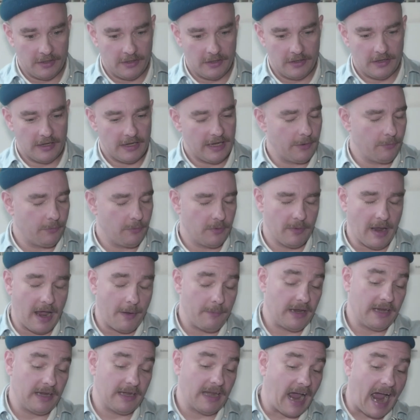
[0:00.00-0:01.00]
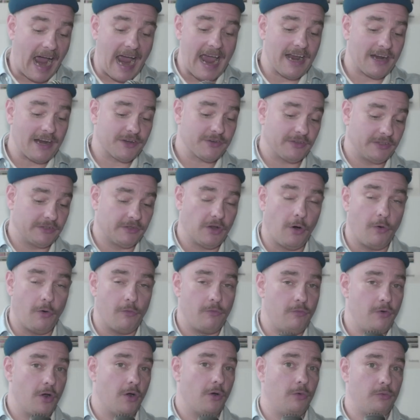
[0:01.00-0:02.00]
It would, I mean, I actually don't
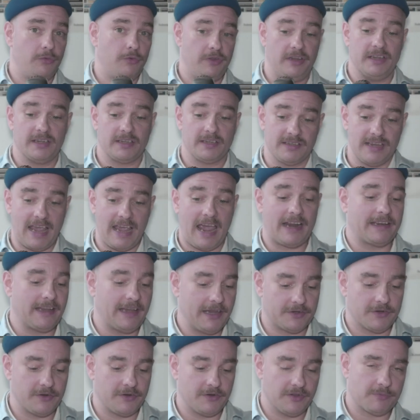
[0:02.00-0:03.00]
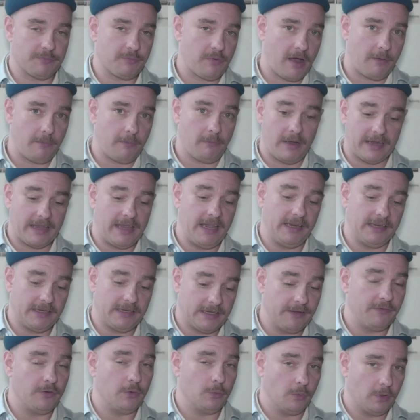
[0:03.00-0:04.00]
know the exact answer to this problem. I can't
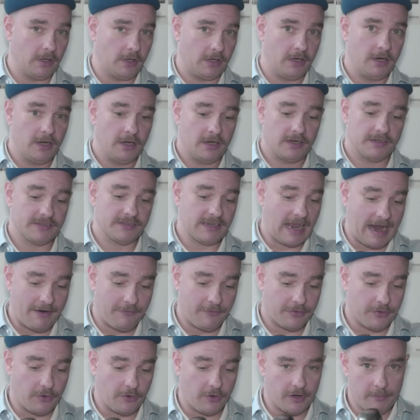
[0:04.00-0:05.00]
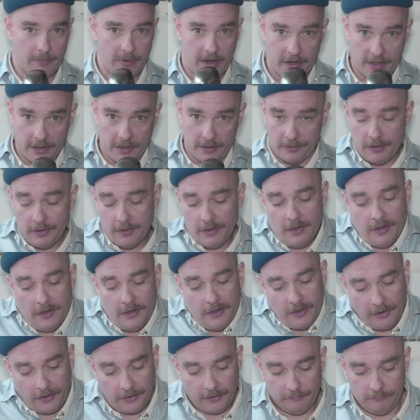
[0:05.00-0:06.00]
give you one because I haven't thought about it
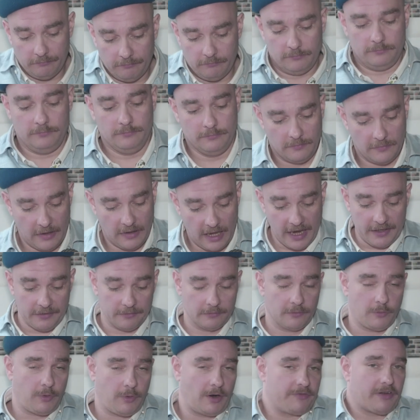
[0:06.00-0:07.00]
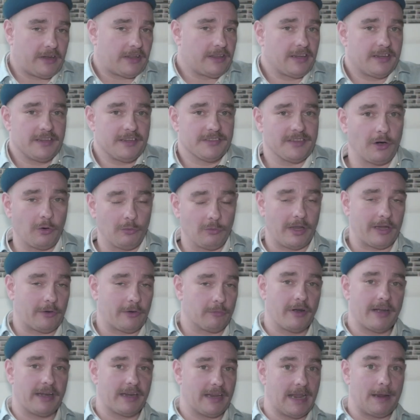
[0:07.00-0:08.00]
and quite frankly, because I don't like
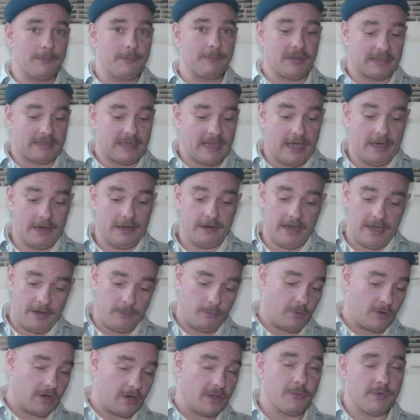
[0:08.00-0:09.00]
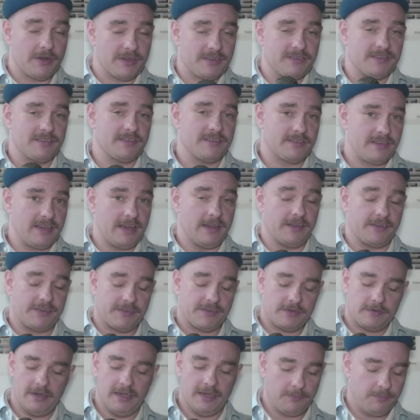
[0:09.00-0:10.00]
running games like that. And one of the reasons is
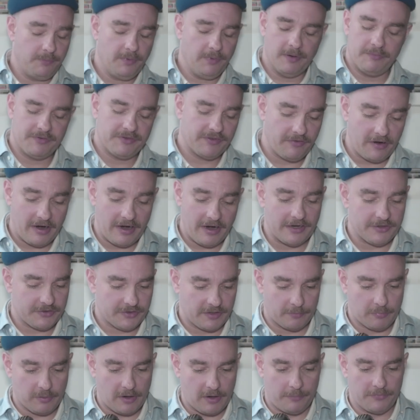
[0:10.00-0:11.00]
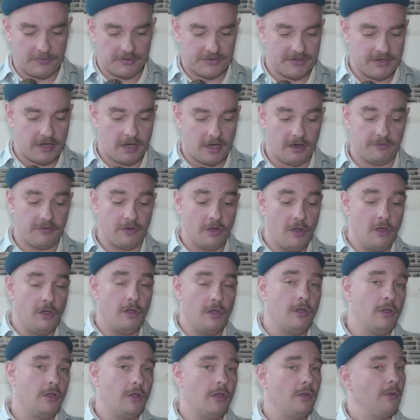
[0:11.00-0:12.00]
this it, it's a very interesting problem to solve,
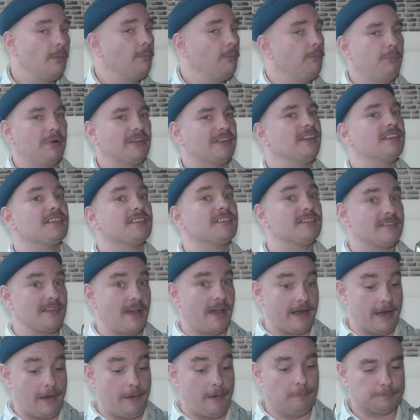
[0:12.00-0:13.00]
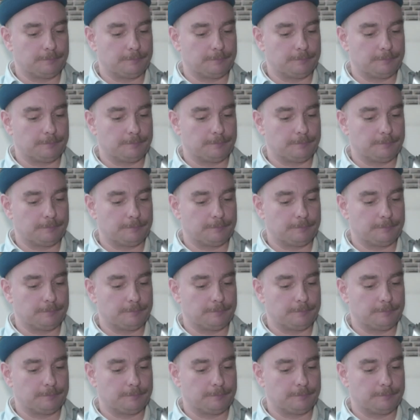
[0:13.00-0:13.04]
but this is not it.